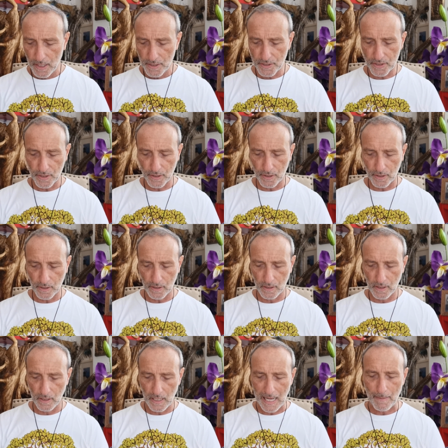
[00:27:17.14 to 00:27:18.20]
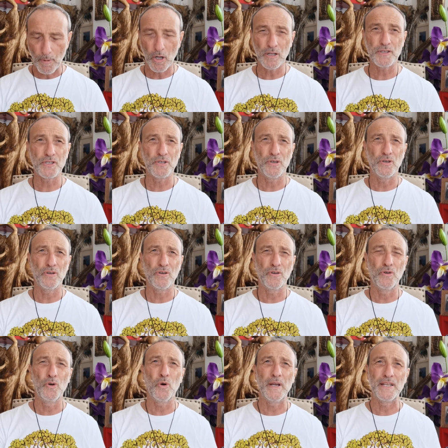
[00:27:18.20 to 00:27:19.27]
So I'm
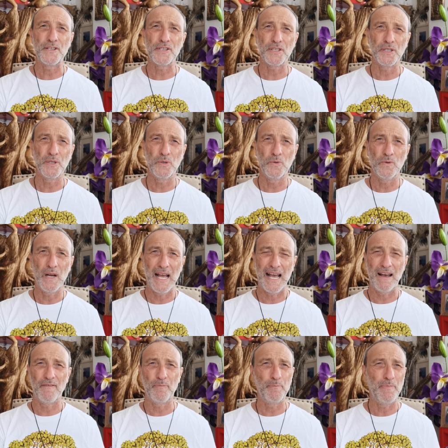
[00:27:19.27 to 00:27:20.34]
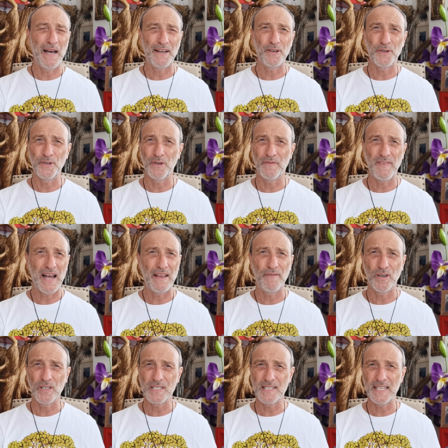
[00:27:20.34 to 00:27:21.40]
also going to have, I don't know, five
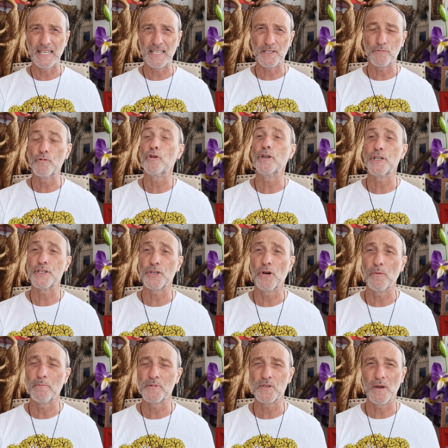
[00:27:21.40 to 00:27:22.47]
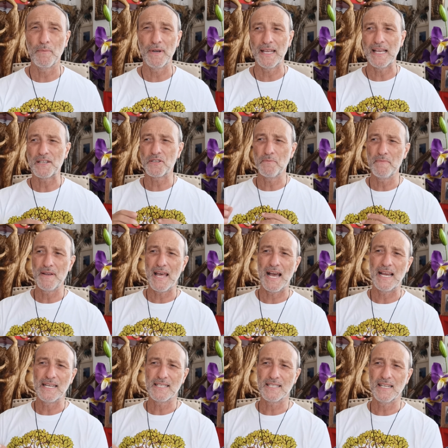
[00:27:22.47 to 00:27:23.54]
or six runners up. So I'm going to get some
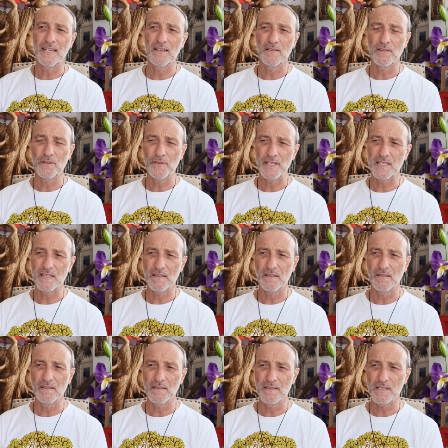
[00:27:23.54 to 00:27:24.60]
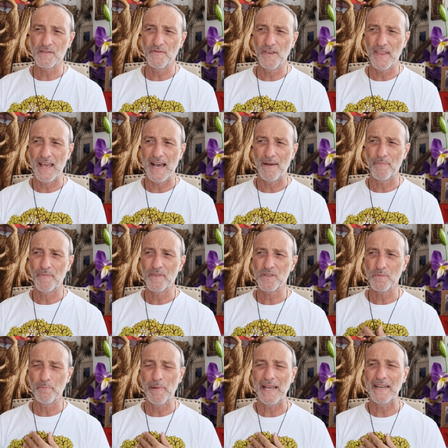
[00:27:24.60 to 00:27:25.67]
nice single crystals for that,
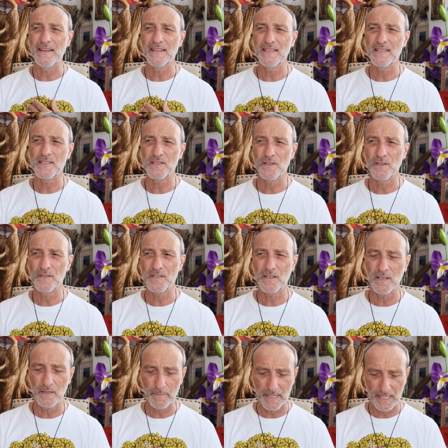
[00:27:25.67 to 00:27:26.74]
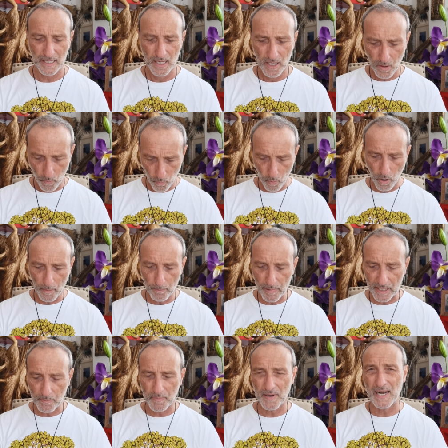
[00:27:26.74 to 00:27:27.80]
some pendants. So there's going to be one
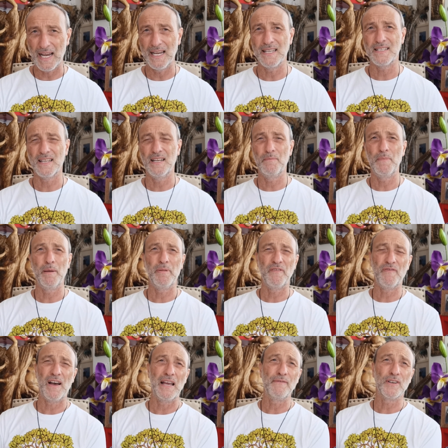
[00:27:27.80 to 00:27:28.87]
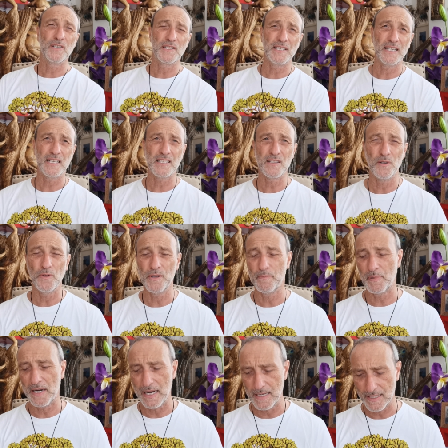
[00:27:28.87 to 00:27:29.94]
big prize and maybe five or six other
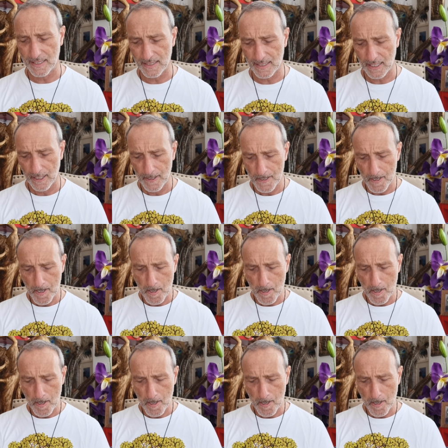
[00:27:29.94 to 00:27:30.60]
prizes.